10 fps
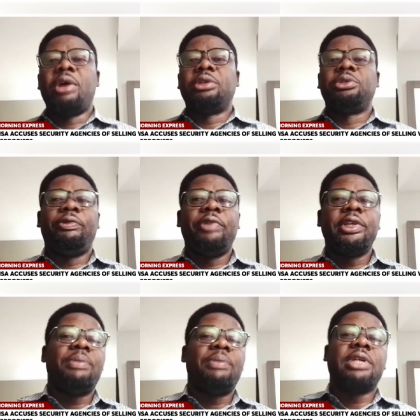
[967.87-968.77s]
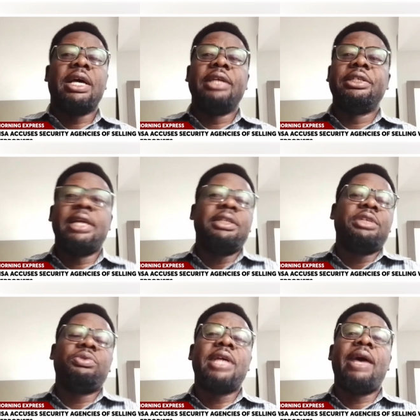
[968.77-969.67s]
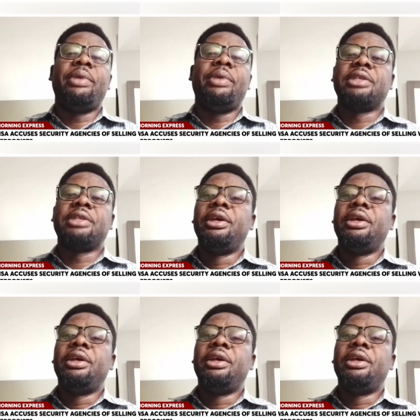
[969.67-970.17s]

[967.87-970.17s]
you face sabotage. That is what happens.